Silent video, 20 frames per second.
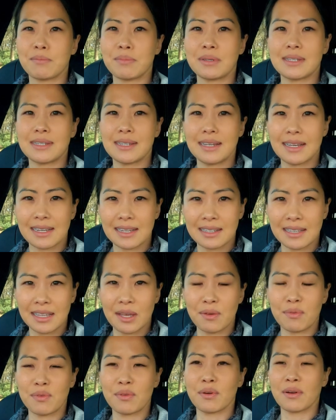
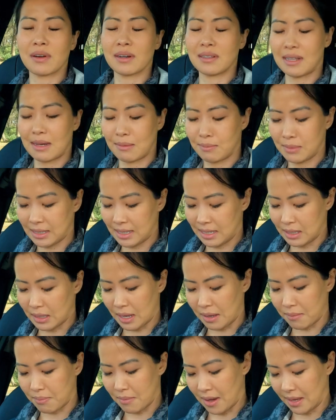particularly if you're clumsy
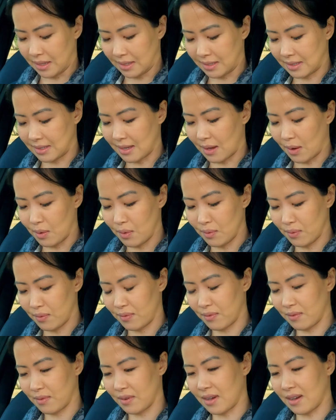like
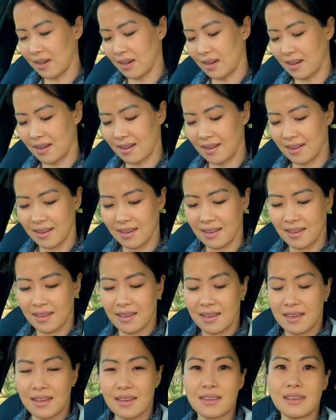myself.
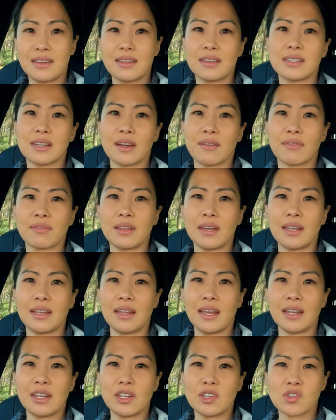You definitely
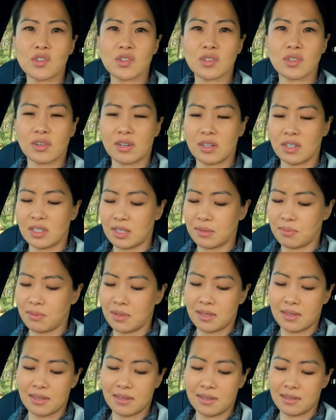need insurance
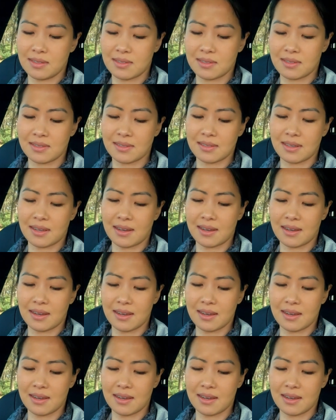because